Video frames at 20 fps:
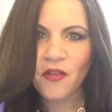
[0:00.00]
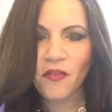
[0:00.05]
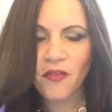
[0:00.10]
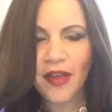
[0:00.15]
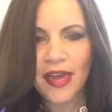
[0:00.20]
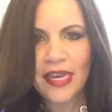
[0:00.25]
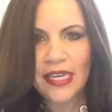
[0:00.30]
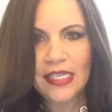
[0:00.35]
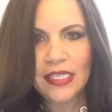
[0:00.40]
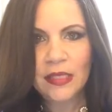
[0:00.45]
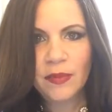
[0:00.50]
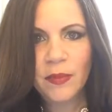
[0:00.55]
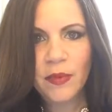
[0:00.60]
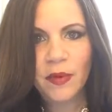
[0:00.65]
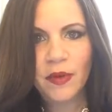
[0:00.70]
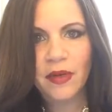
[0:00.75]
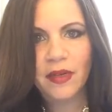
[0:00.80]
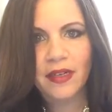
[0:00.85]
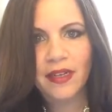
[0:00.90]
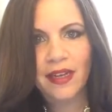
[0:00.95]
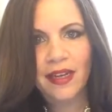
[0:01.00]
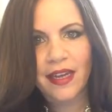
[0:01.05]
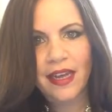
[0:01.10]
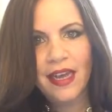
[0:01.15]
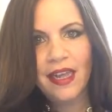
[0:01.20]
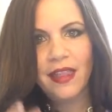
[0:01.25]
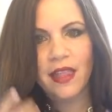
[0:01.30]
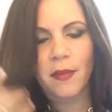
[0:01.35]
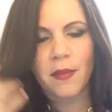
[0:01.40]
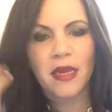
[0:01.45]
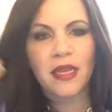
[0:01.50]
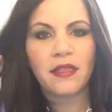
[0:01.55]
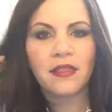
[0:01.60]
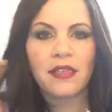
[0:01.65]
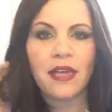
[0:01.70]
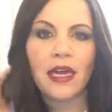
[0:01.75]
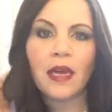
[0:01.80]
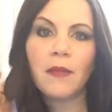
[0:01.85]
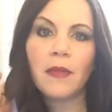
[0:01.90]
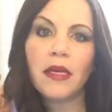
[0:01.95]
Facebook, in the
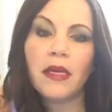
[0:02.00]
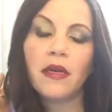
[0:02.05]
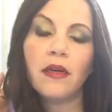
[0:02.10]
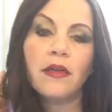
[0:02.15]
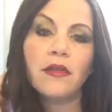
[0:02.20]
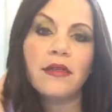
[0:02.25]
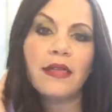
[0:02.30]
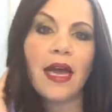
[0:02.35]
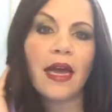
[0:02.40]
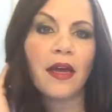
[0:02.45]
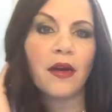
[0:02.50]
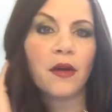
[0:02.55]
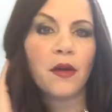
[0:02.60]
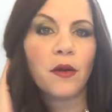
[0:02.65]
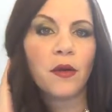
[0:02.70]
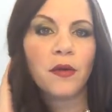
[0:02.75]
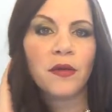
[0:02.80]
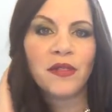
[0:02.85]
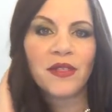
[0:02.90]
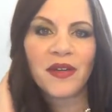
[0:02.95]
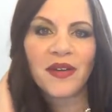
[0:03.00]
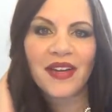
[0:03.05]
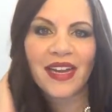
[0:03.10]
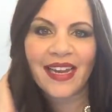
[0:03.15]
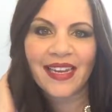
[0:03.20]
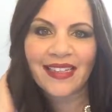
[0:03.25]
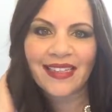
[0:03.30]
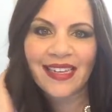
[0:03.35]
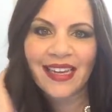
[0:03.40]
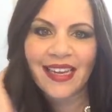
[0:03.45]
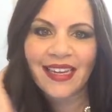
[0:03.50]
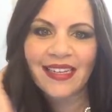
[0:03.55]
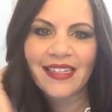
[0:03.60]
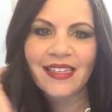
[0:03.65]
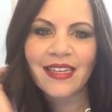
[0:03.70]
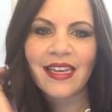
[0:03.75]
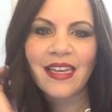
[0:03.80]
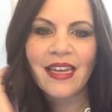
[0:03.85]
meantime, because I don't know who's connected,